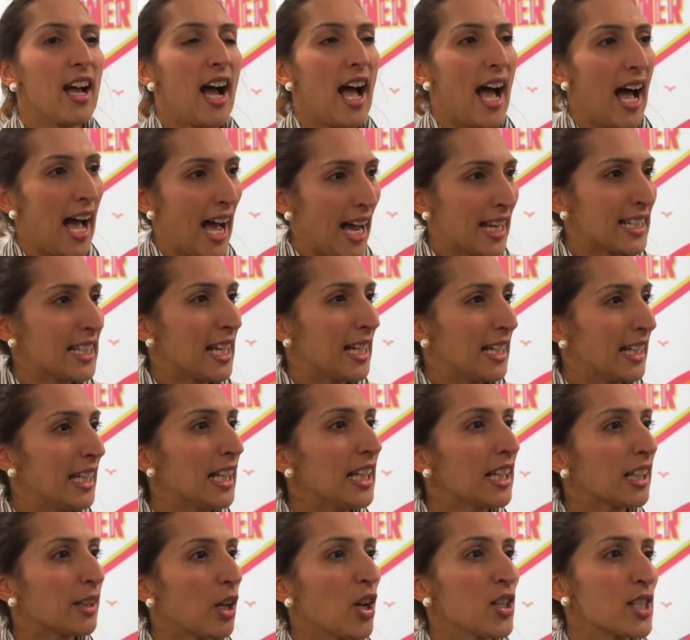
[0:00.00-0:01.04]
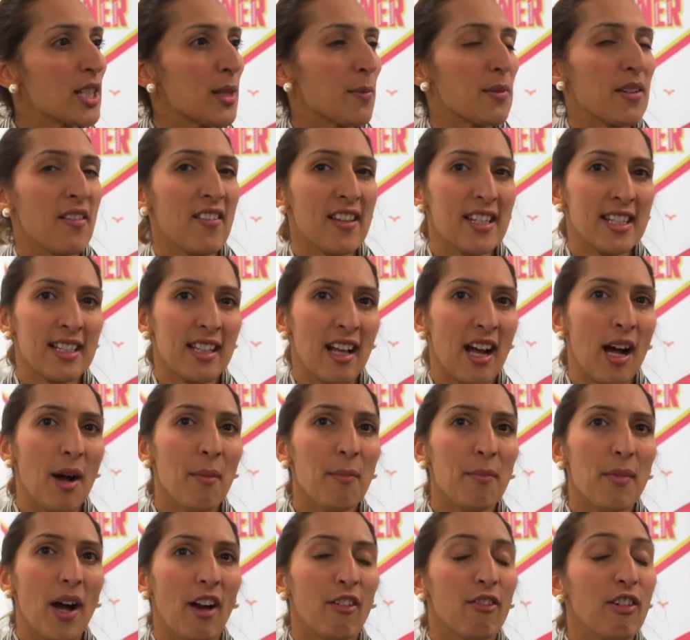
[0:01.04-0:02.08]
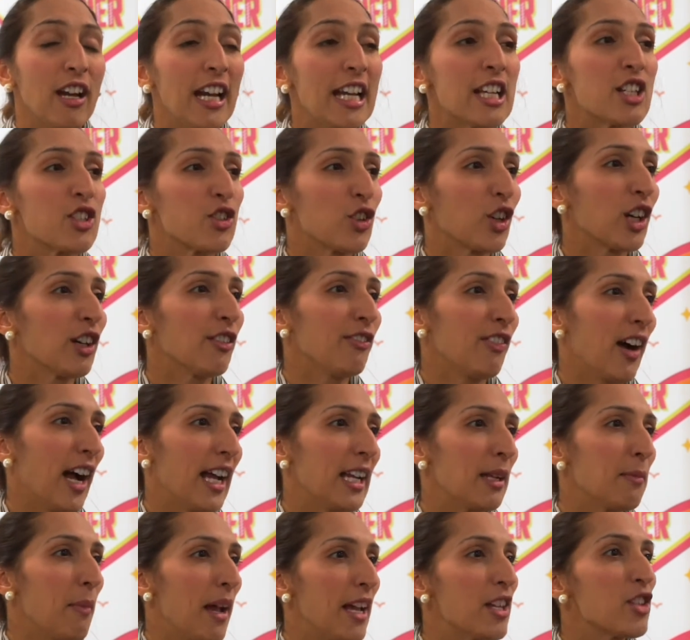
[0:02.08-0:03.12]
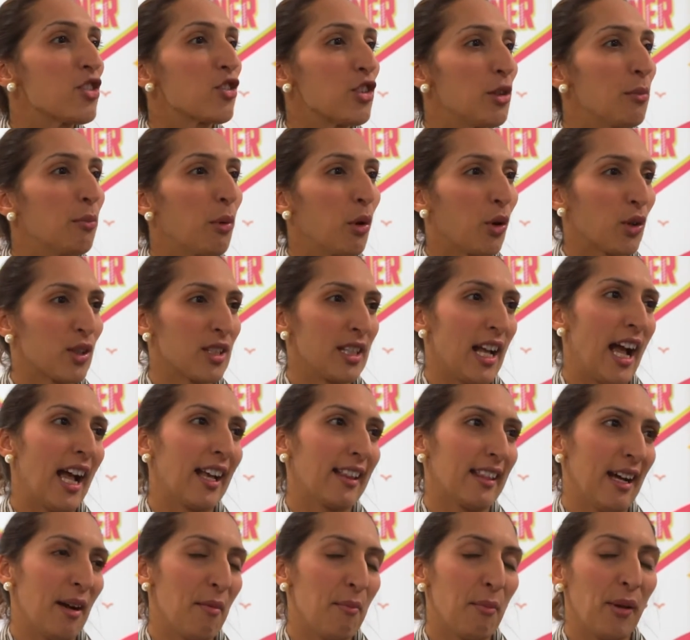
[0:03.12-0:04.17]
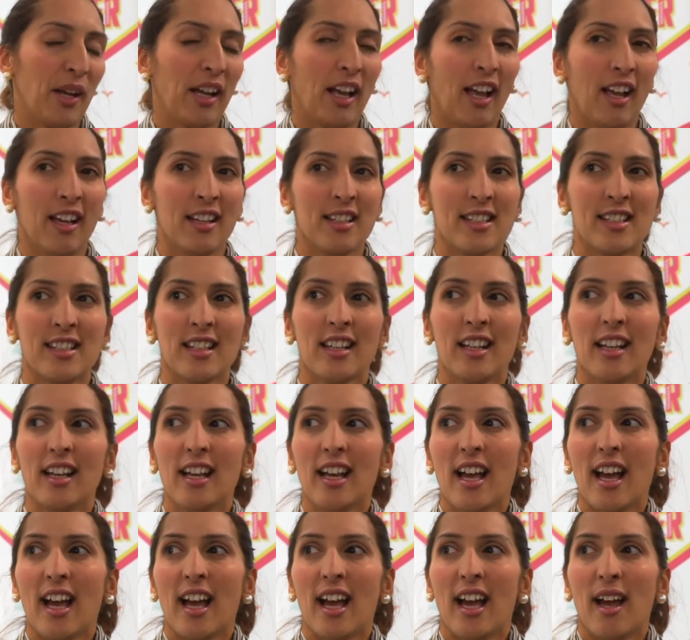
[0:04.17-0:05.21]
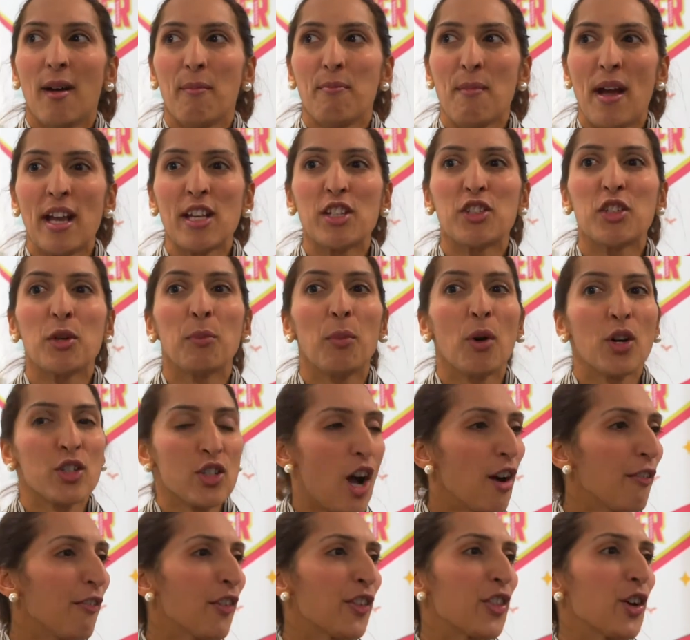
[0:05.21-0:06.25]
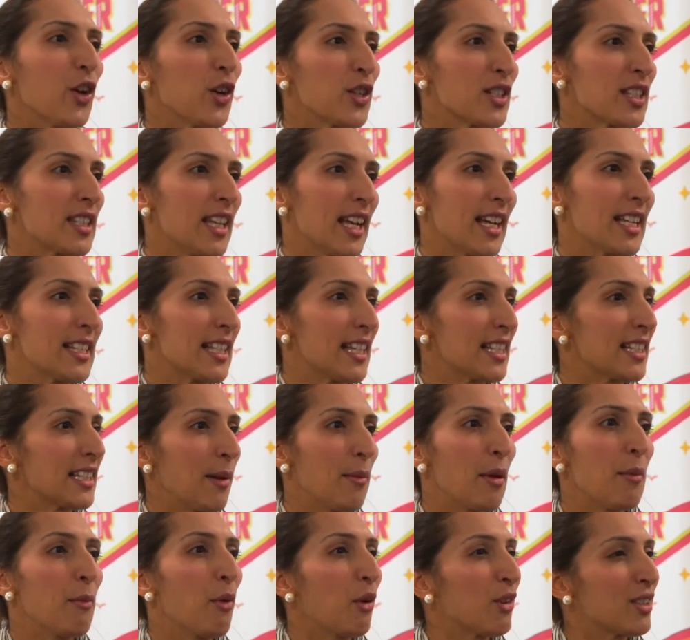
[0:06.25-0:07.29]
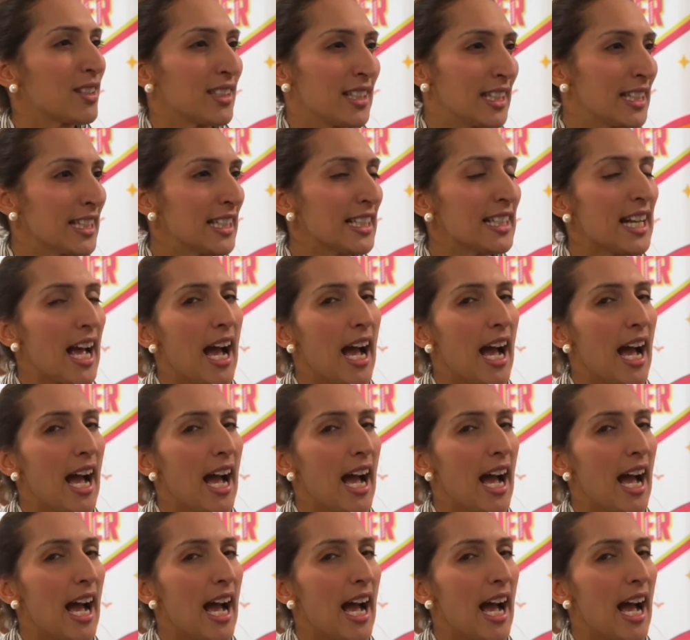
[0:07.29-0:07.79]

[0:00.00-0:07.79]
I had a little concept of Islam. I really struggled finding mainstream books like that because mainstream books offer those things, Islamic books didn't.